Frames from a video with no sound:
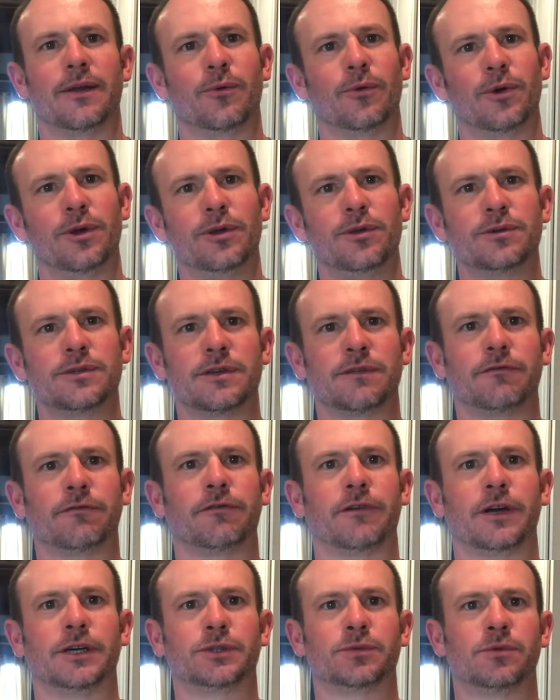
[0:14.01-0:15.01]
We're using
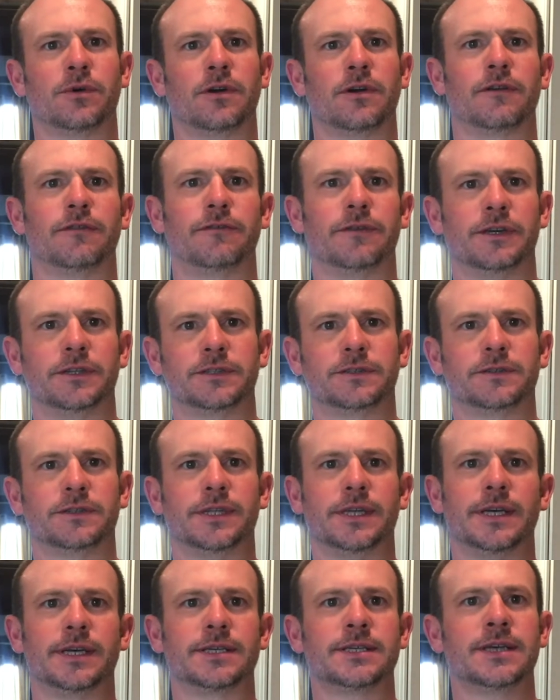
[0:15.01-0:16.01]
freshwater fish for
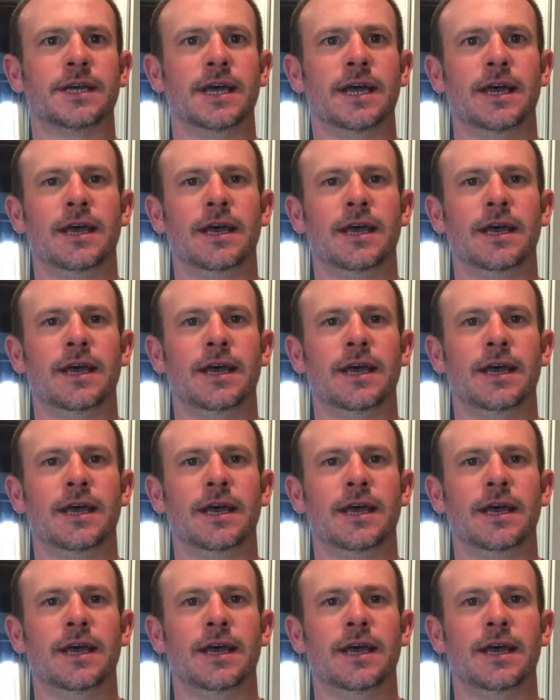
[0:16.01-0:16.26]
this.